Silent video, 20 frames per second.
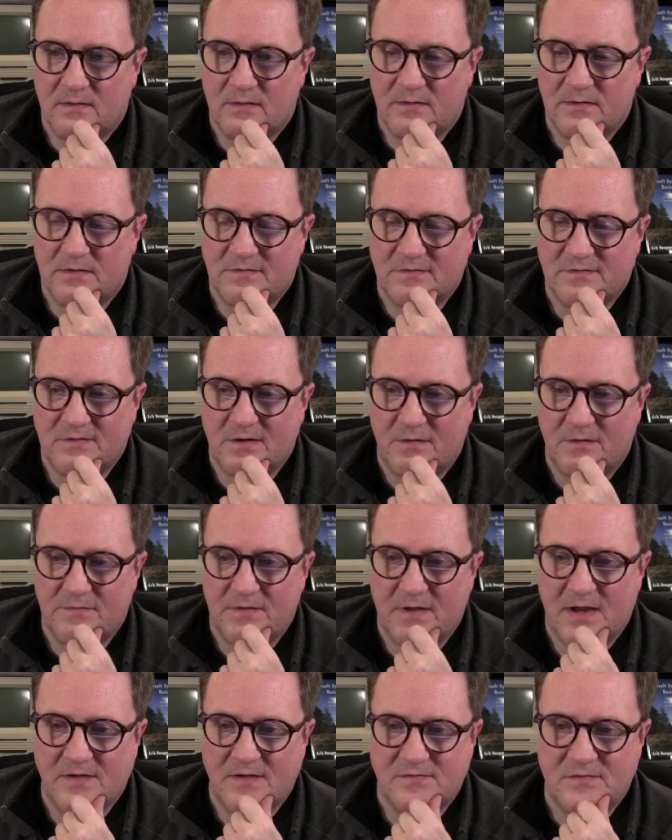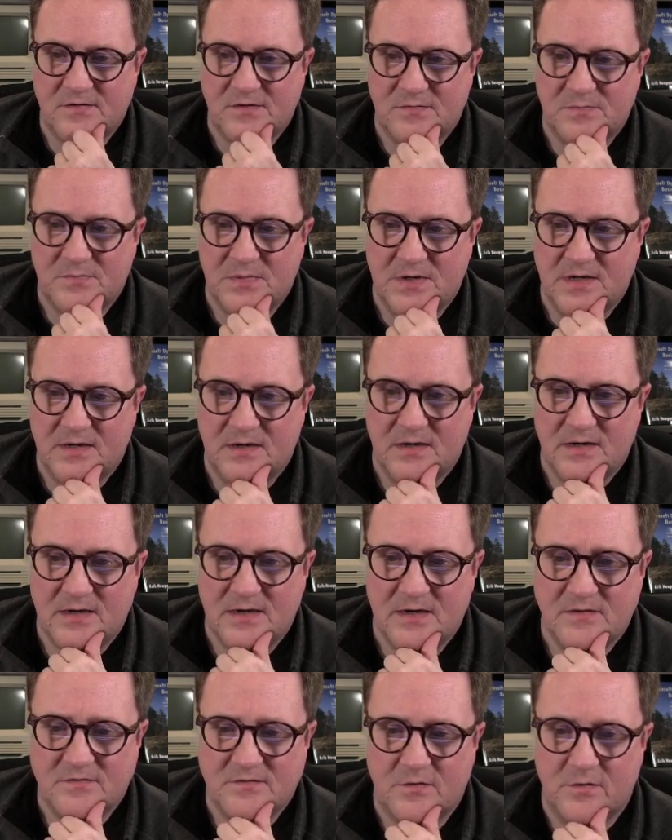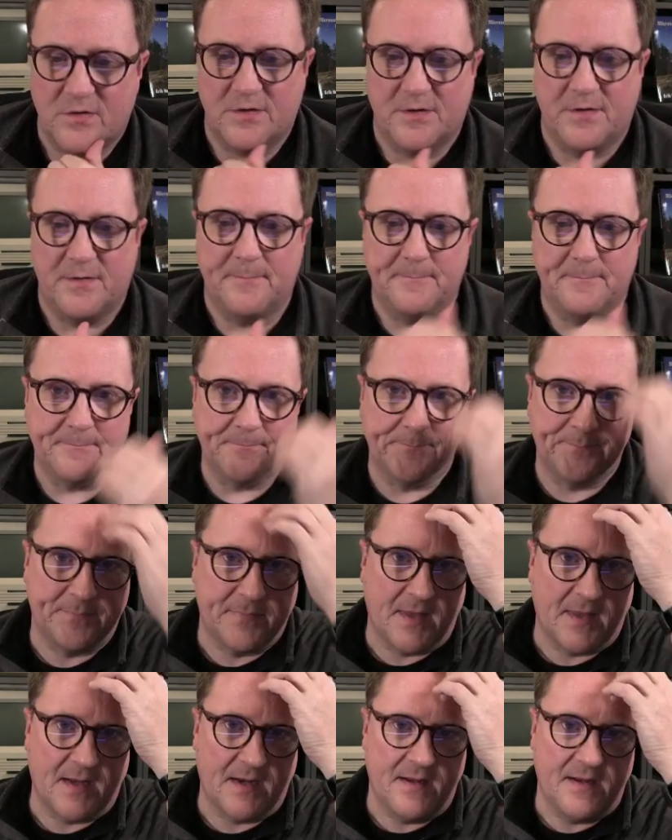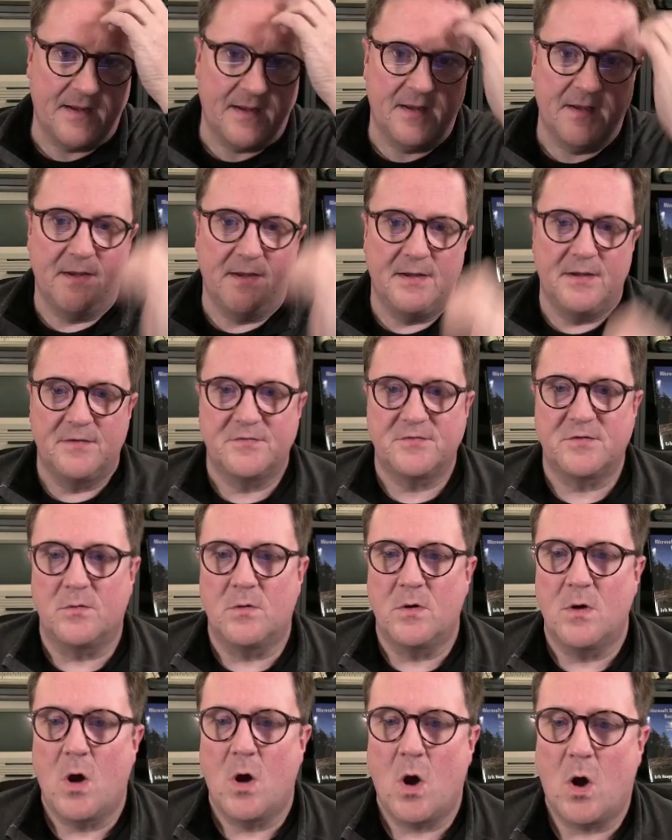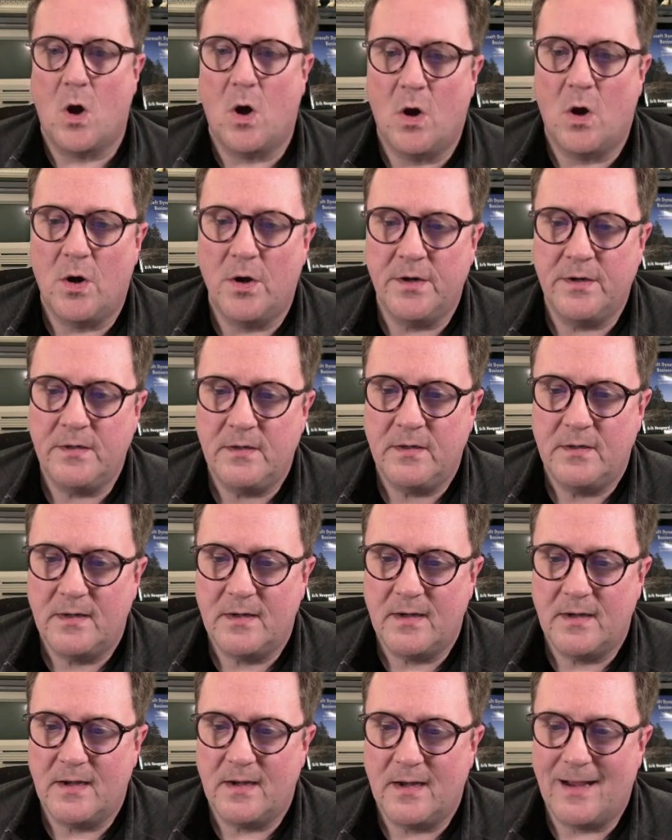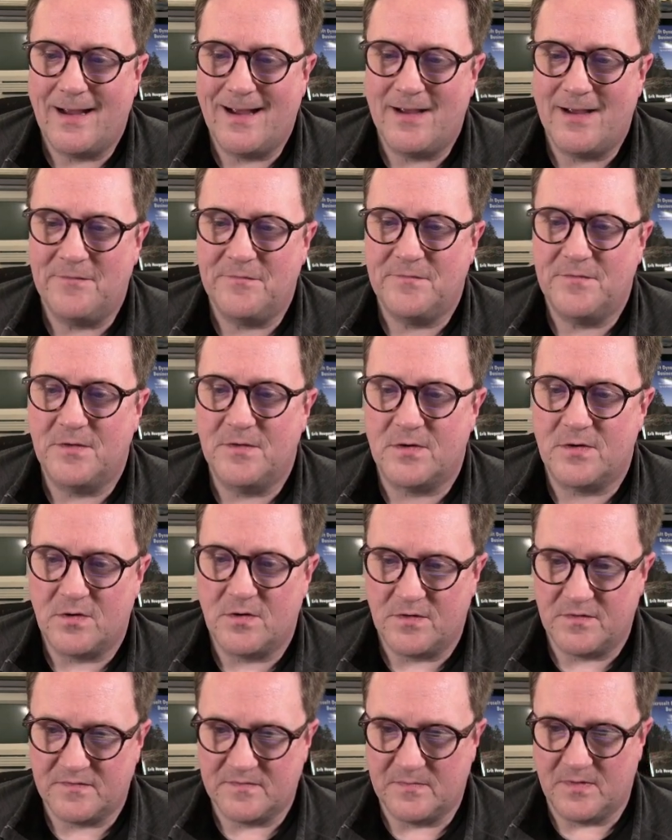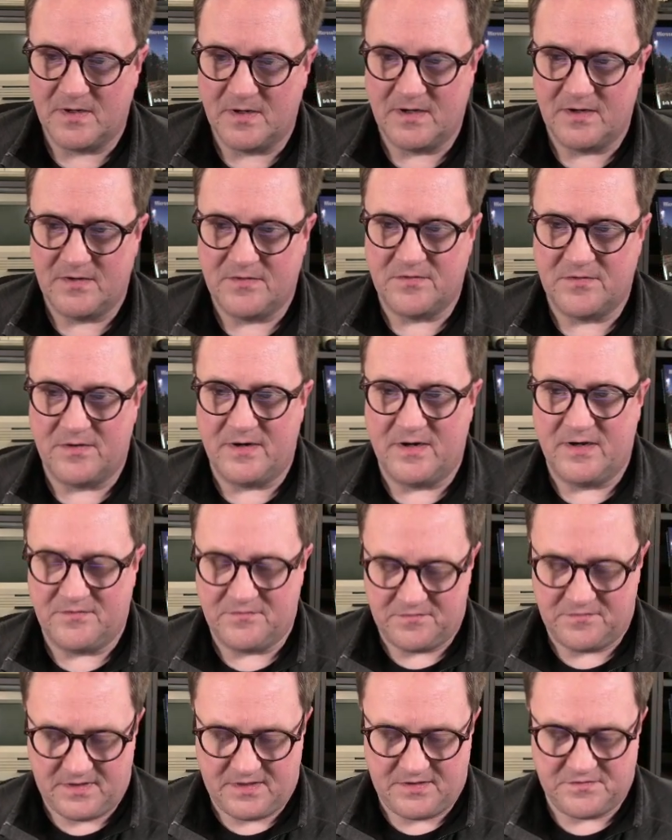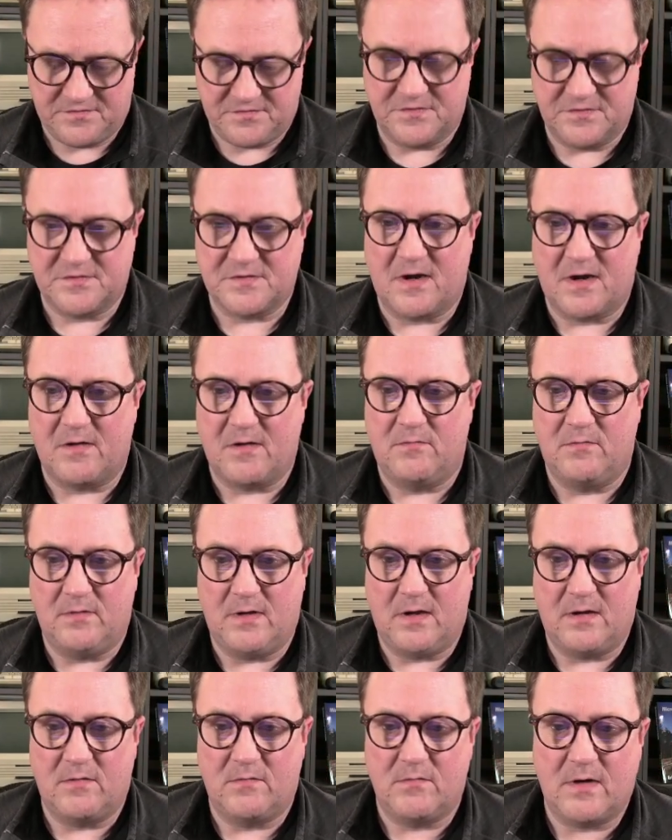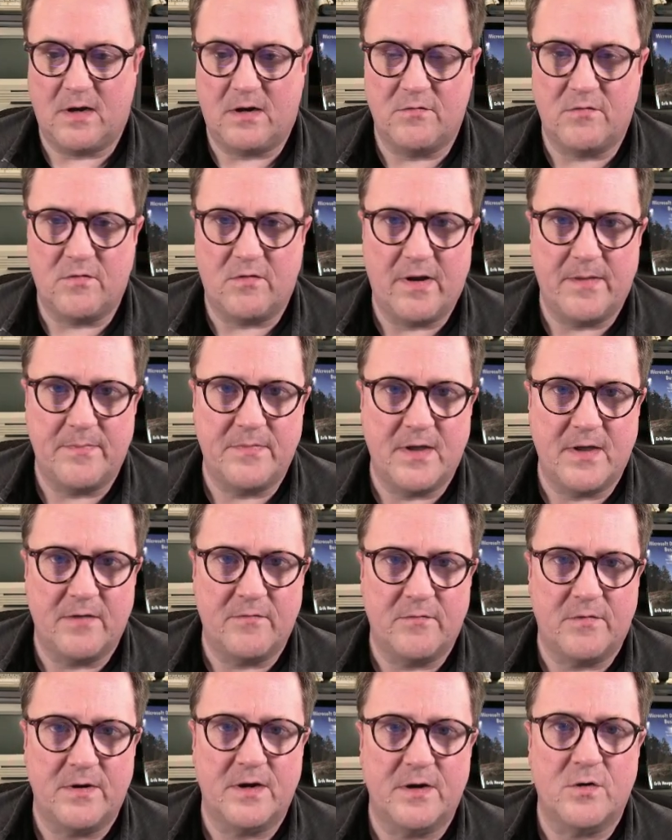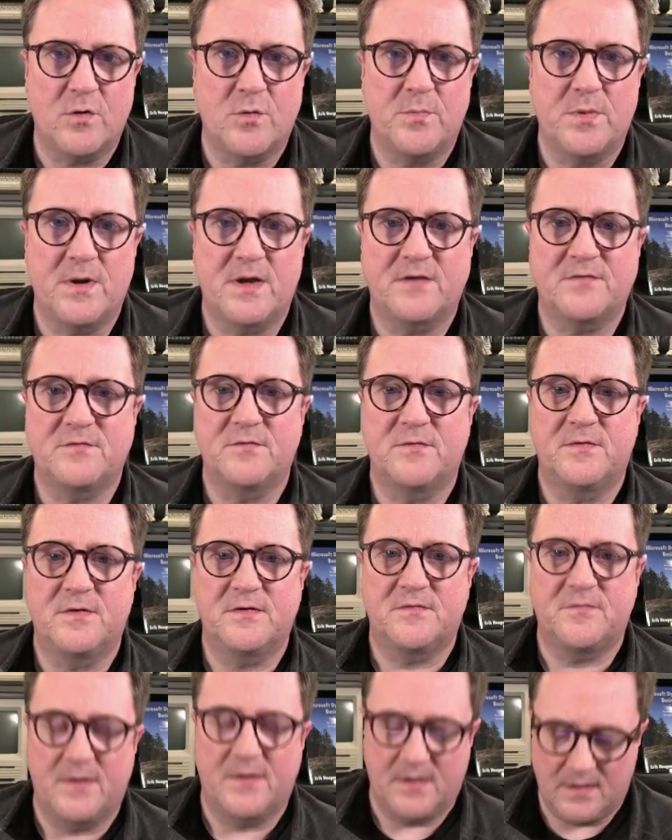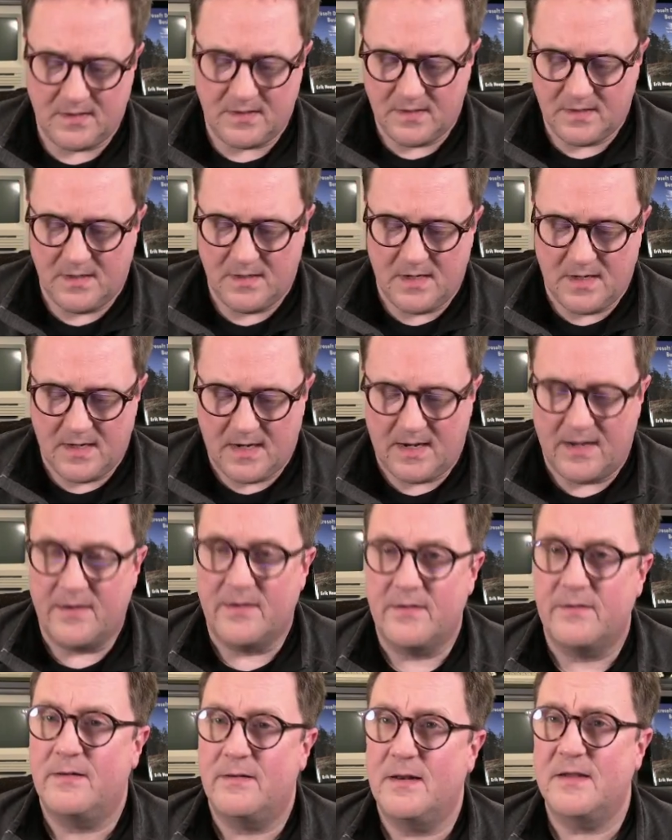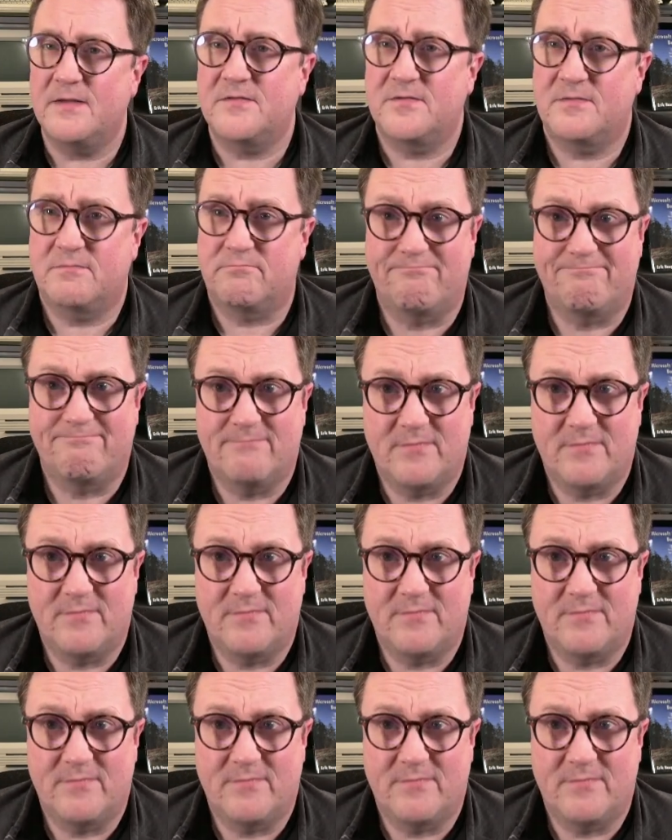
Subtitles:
the stuff that has just been inserted. So on after customer ledger entry insert. So I'll grab that one and go back to this thing. And let's